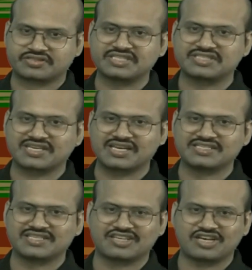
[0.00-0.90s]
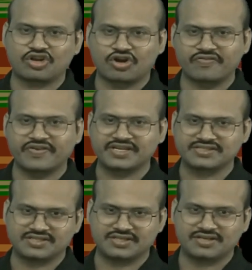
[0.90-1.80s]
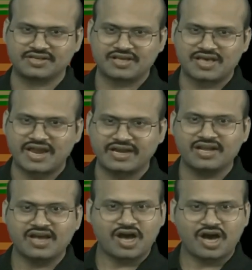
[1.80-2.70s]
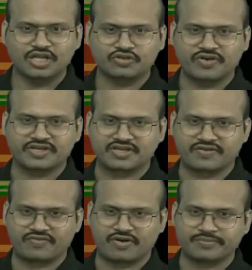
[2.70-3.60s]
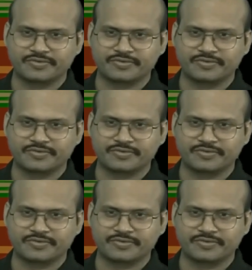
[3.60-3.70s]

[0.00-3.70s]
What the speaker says: This releases a lot of energy and earthquakes are formed.